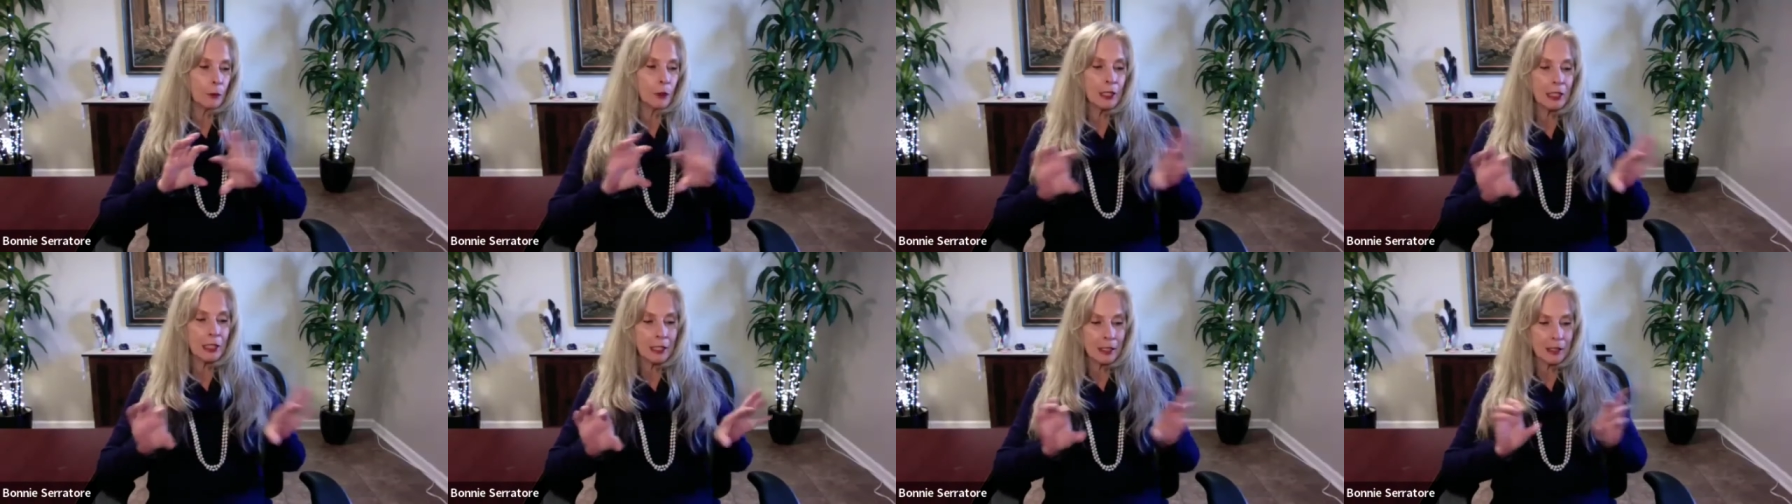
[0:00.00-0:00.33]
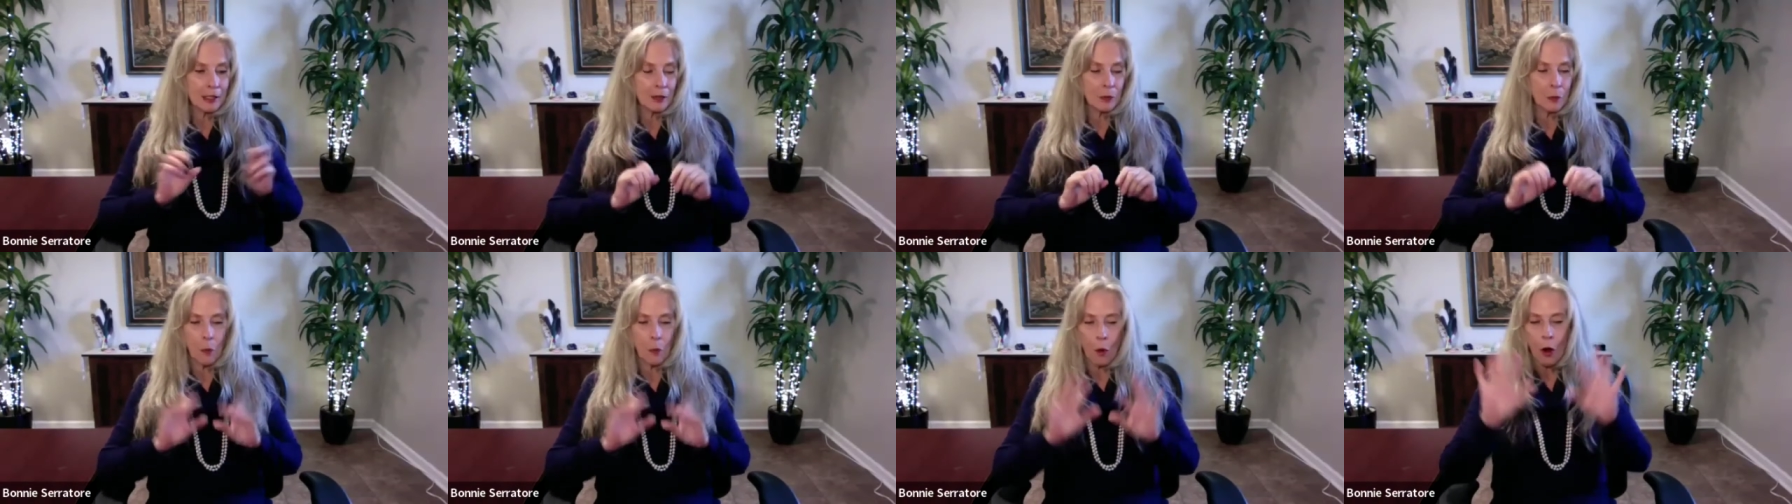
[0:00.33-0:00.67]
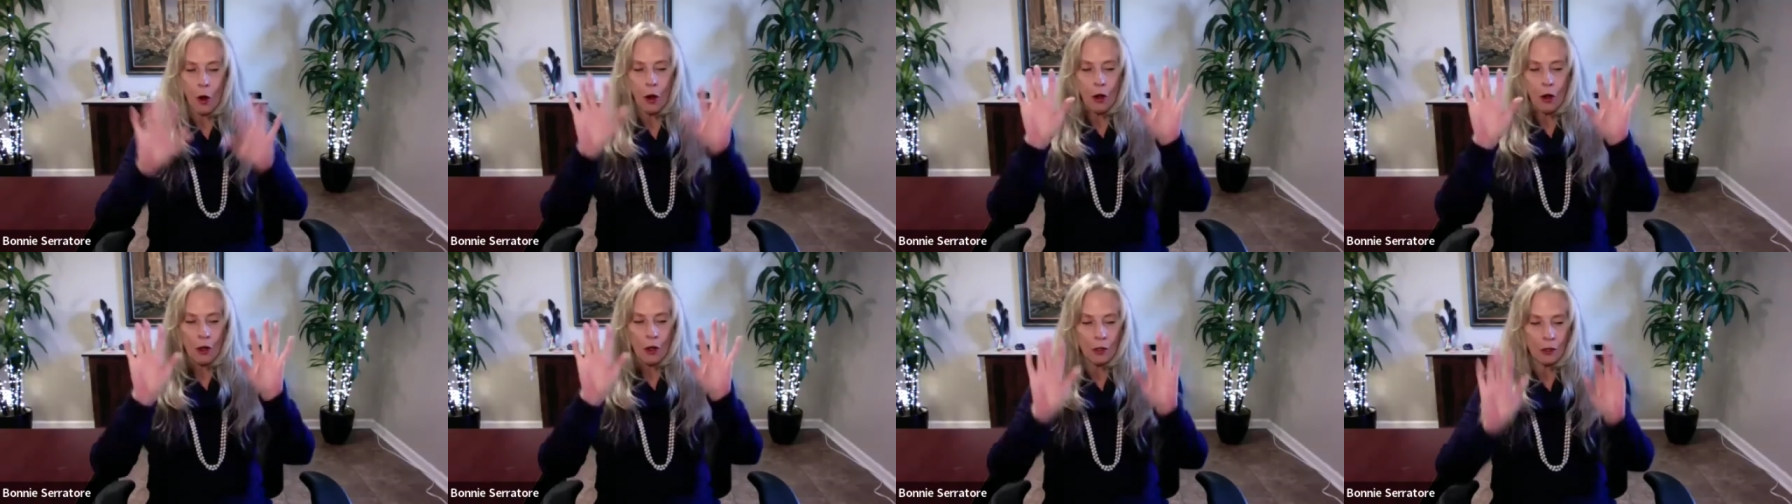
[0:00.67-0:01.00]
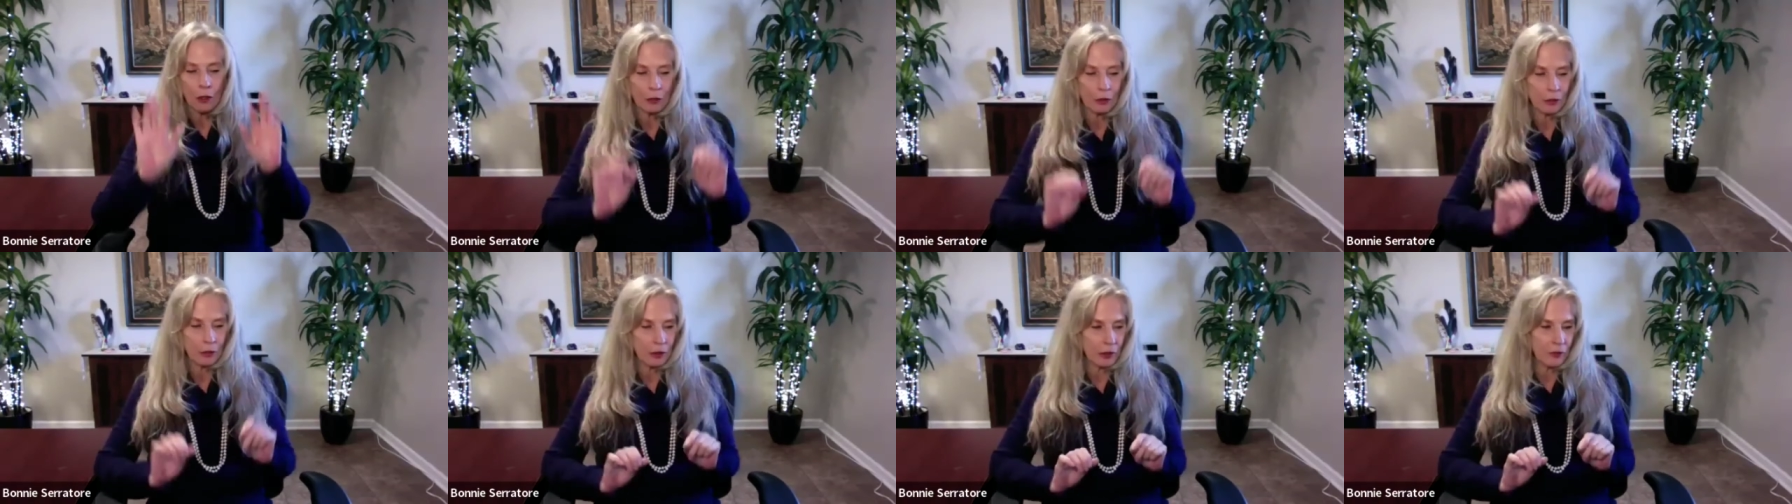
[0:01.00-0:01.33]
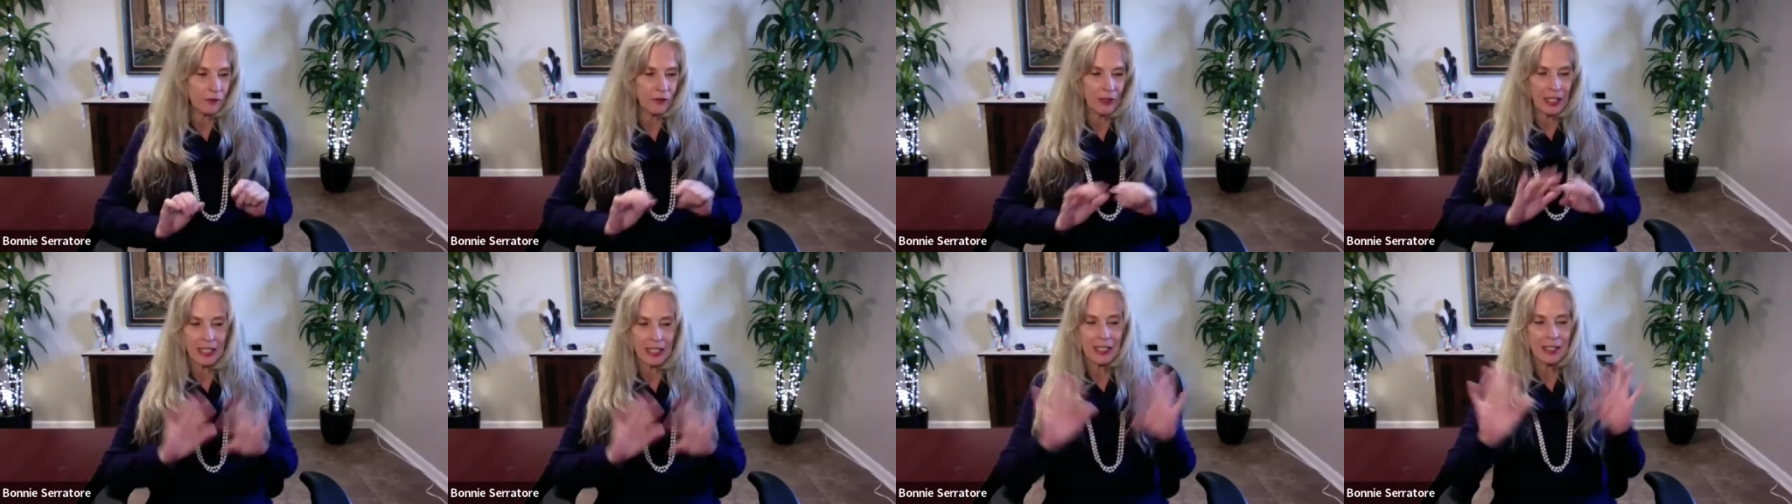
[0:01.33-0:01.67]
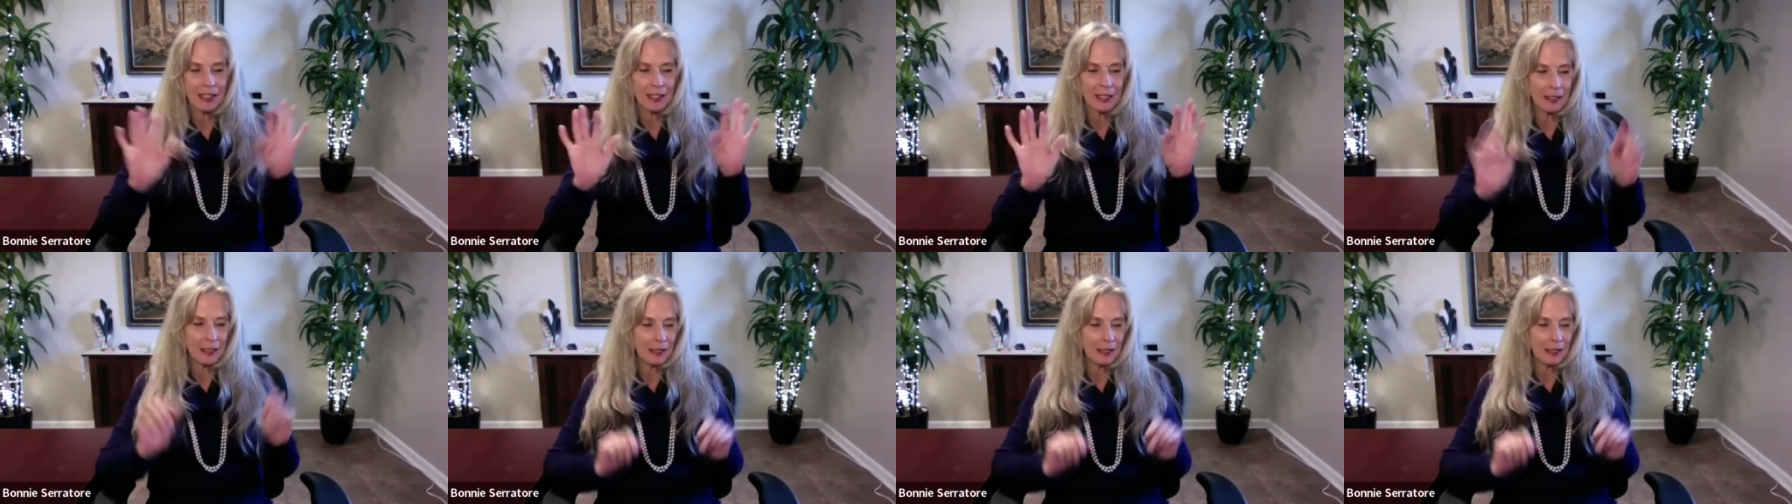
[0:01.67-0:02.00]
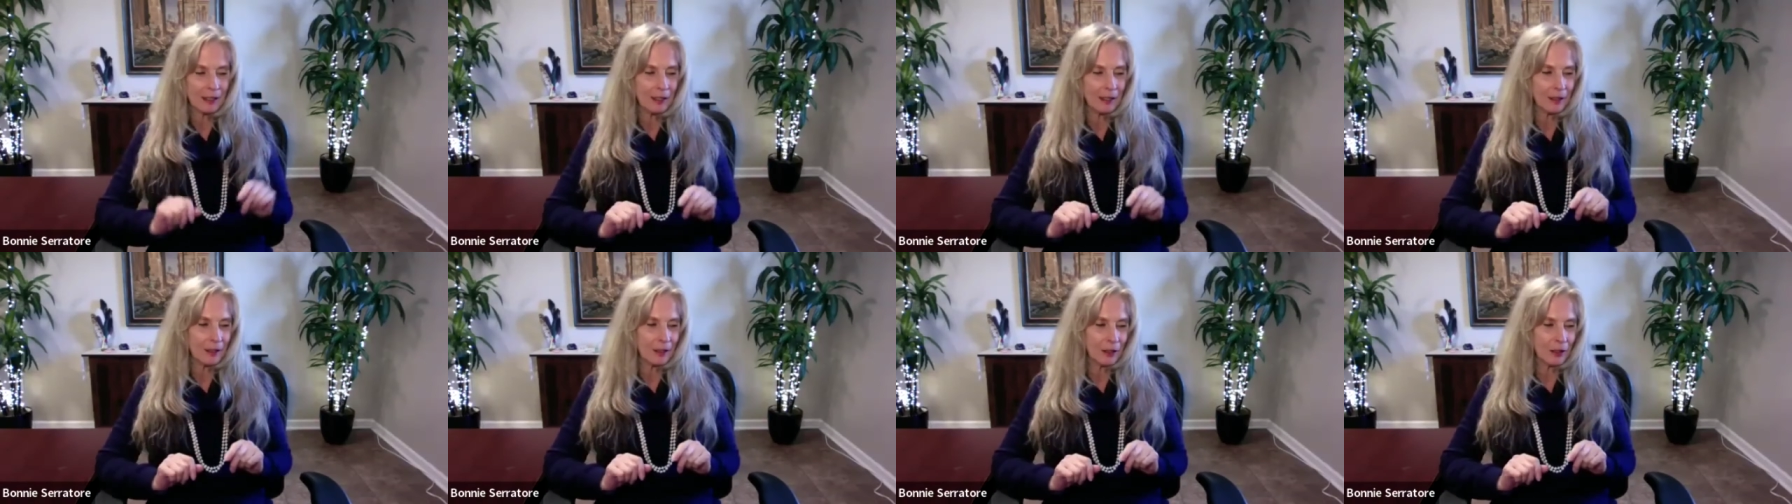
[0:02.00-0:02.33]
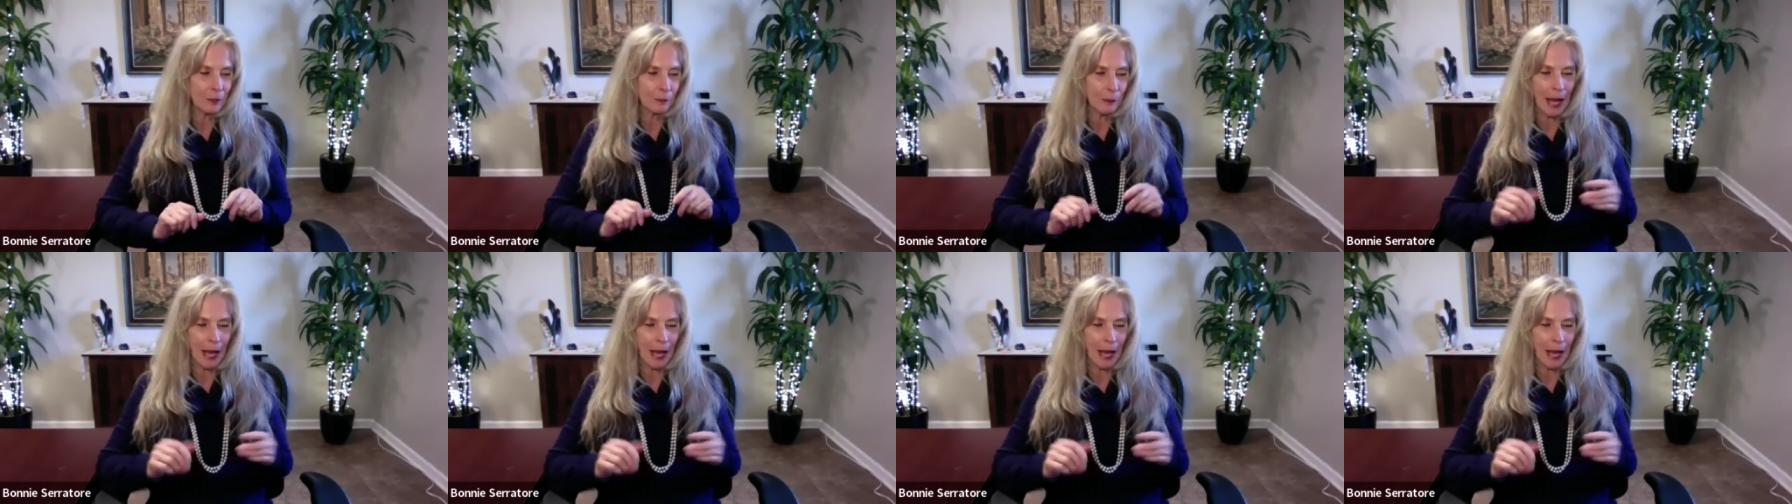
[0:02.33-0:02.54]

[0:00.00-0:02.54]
bricks, walls, fences,